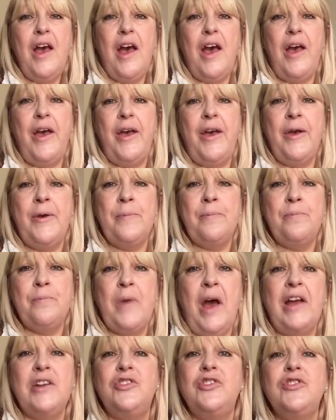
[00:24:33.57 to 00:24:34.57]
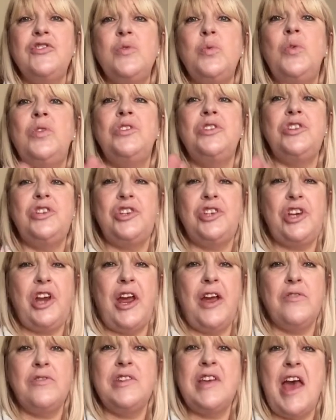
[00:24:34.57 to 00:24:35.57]
I just want to
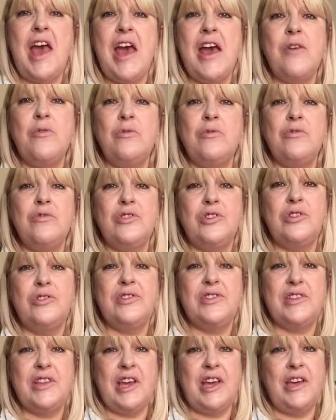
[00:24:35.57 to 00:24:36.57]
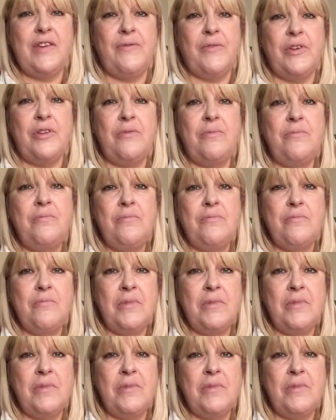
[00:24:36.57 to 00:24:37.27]
shout out to Stephen,